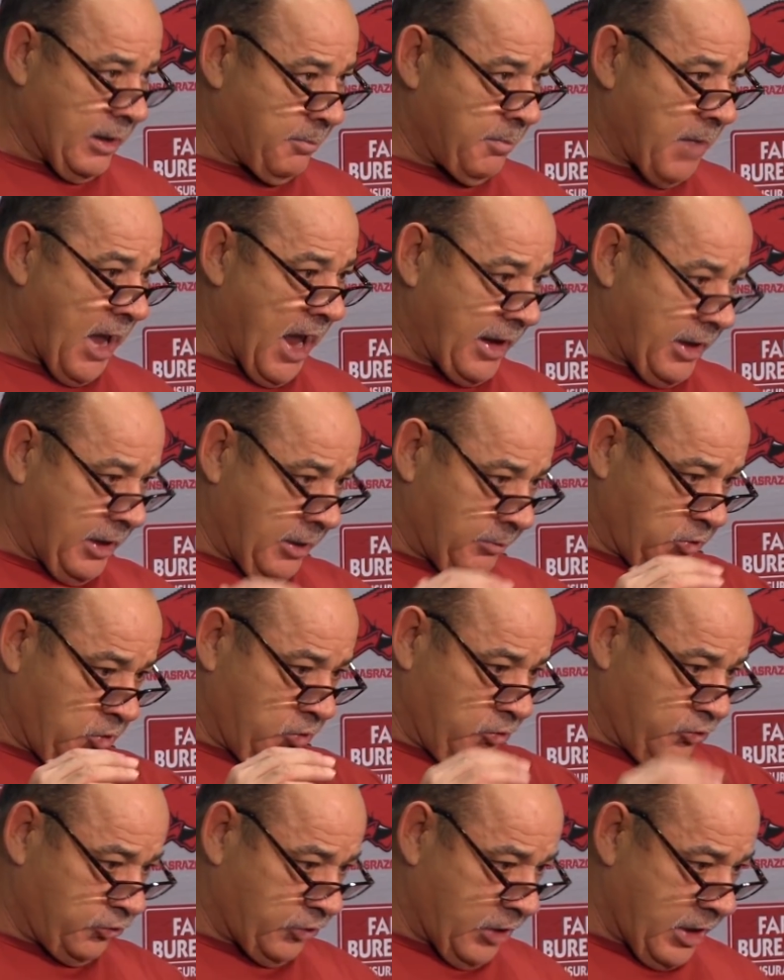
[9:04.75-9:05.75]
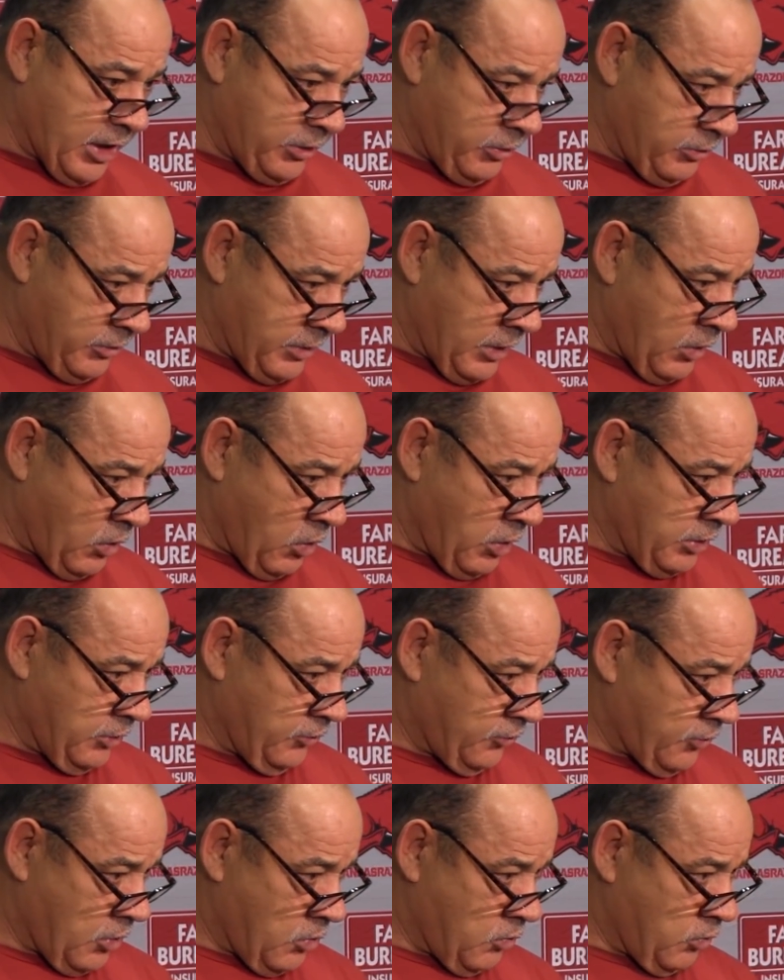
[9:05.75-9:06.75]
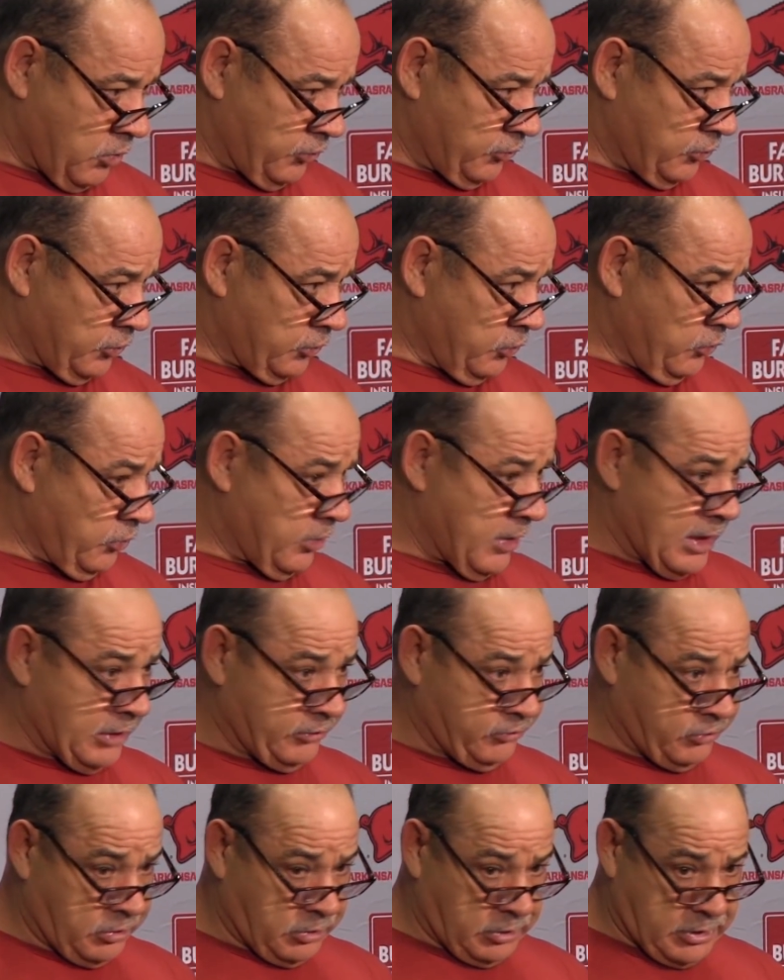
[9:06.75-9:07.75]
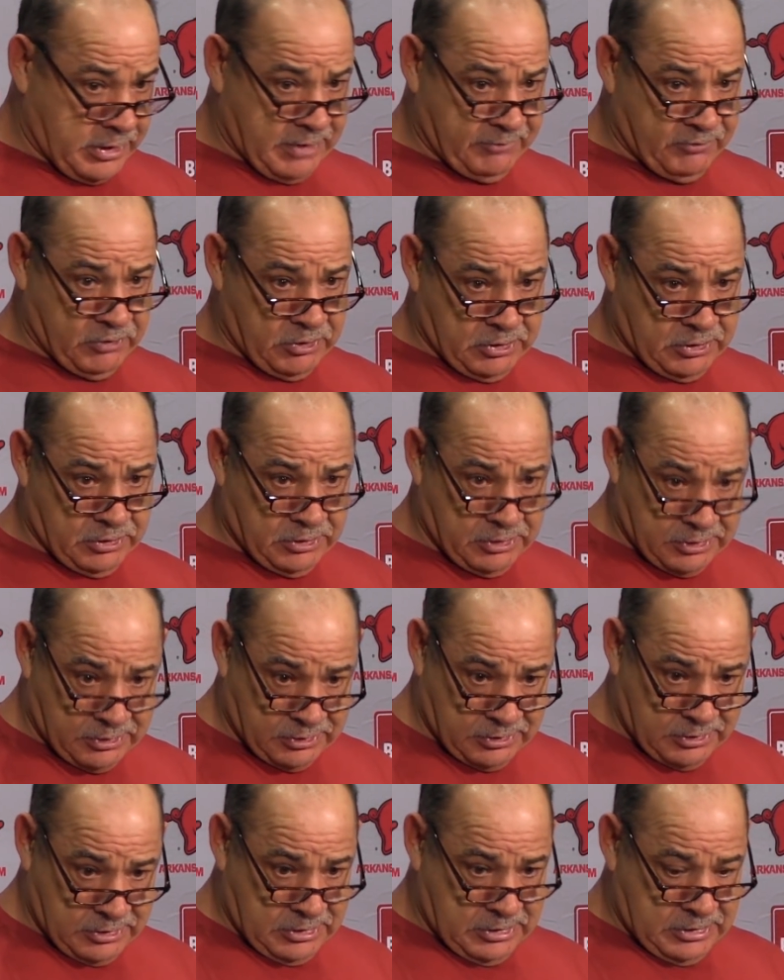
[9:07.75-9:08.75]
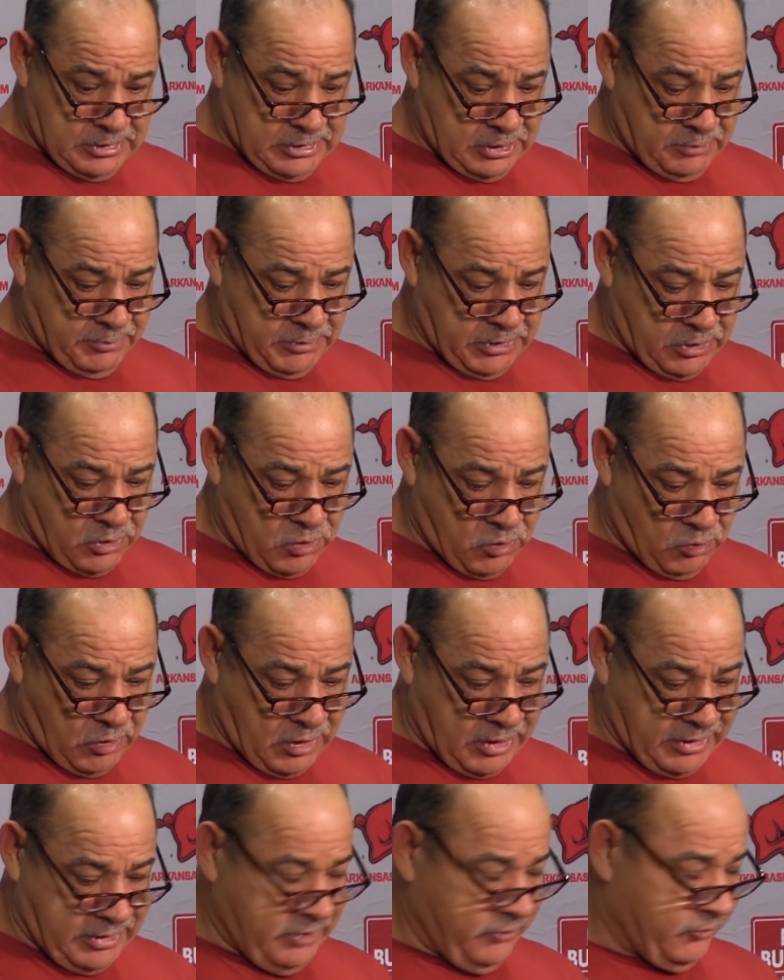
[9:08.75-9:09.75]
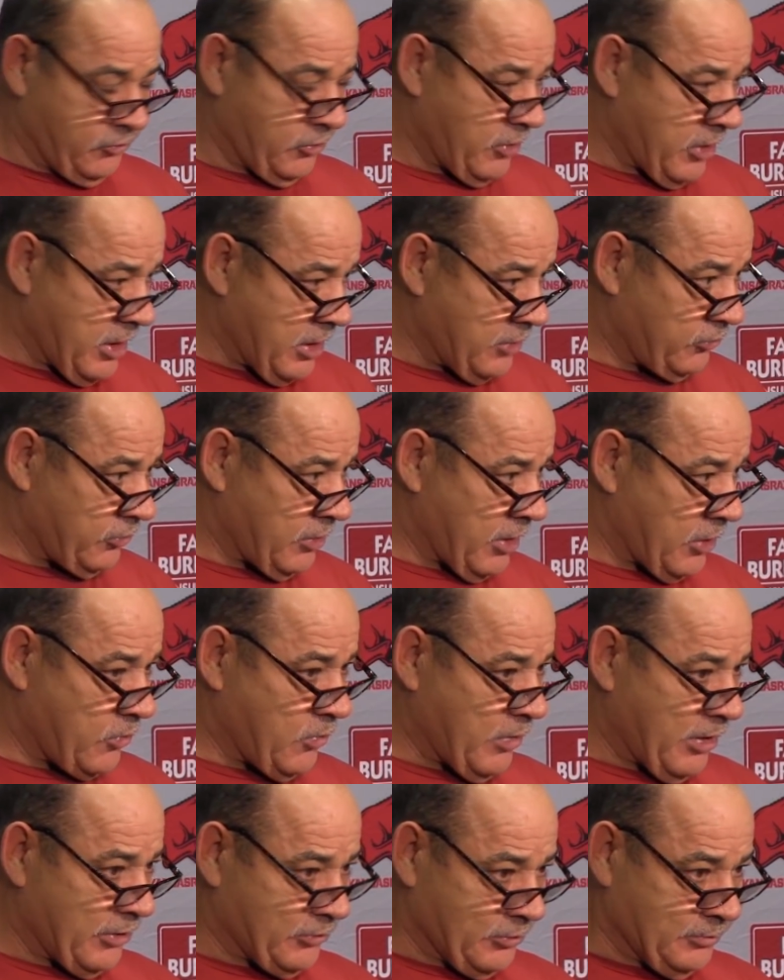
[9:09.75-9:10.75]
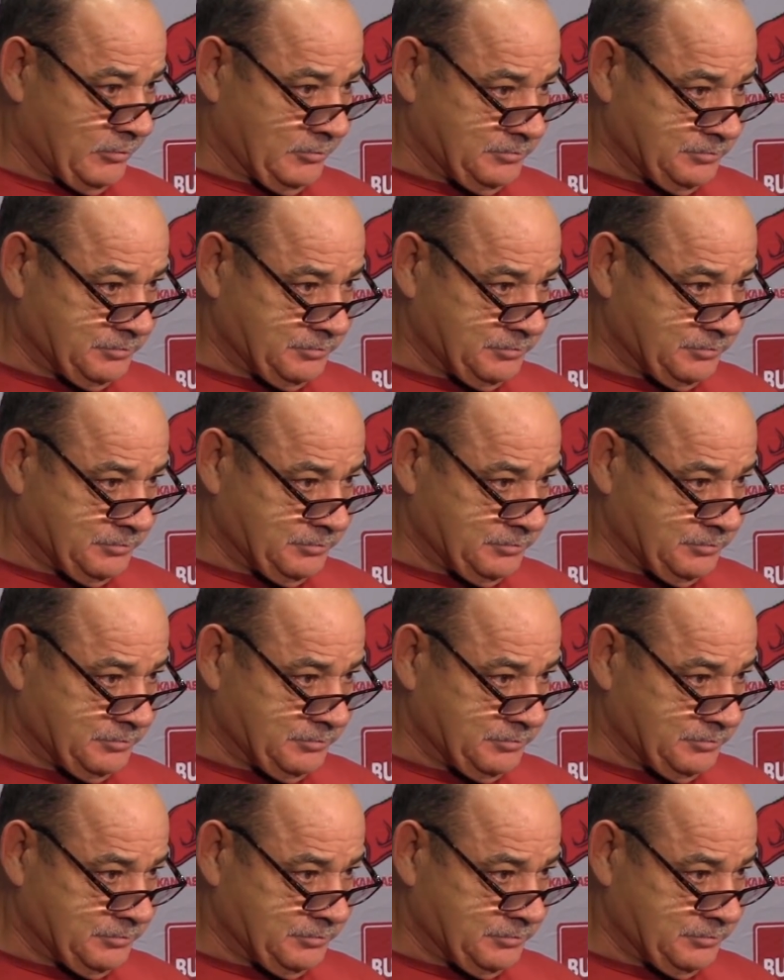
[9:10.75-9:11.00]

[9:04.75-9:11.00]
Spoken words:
back up to the standard that Arkansas was in 2011, and then it'll be a whole lot easier to answer that question.